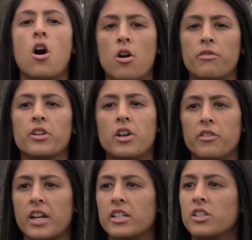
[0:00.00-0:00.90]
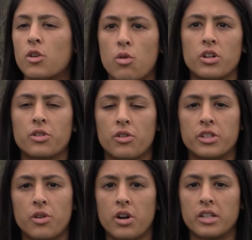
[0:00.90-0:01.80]
over and over again, score, score,
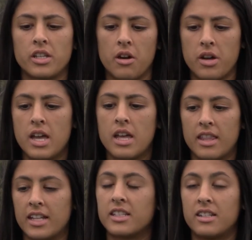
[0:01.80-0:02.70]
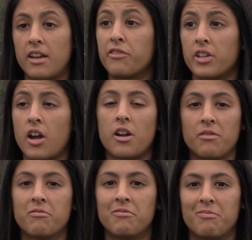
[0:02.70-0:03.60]
score. So that's definitely our
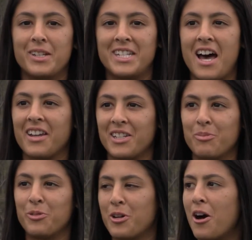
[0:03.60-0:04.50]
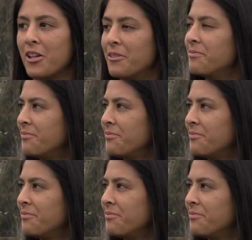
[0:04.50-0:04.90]
mentality as blue collar.